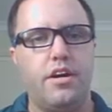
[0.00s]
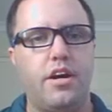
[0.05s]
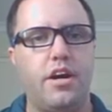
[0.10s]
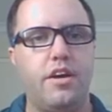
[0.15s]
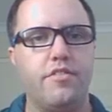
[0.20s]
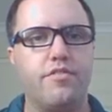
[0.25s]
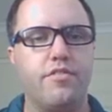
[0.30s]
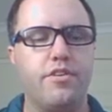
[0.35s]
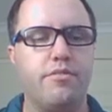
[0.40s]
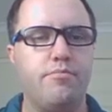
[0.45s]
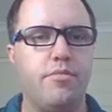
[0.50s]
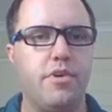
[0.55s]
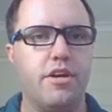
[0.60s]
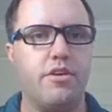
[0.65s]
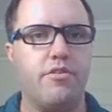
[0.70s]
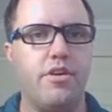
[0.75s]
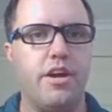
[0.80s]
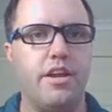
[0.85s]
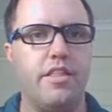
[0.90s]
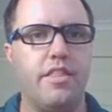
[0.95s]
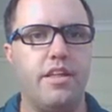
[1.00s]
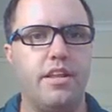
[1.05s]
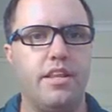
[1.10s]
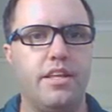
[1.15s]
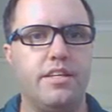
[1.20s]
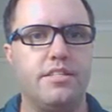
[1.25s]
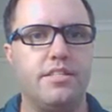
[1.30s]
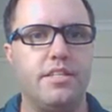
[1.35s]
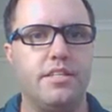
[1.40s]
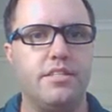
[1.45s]
I've written my greater than
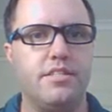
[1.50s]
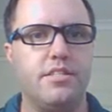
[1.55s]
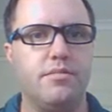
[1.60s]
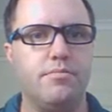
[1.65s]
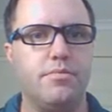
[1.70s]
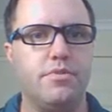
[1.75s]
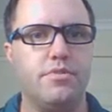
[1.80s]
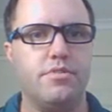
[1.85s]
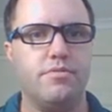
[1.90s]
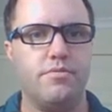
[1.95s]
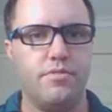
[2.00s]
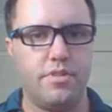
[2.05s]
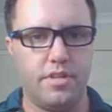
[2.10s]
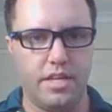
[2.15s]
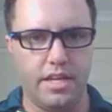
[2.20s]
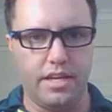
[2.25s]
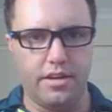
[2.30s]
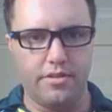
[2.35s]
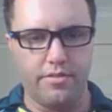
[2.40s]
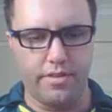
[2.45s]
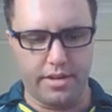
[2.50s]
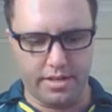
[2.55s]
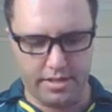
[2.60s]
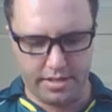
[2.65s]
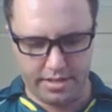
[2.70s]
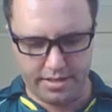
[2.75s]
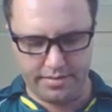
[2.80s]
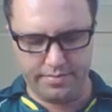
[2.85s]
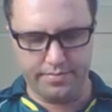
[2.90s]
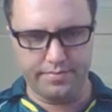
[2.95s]
less than symbols incorrectly.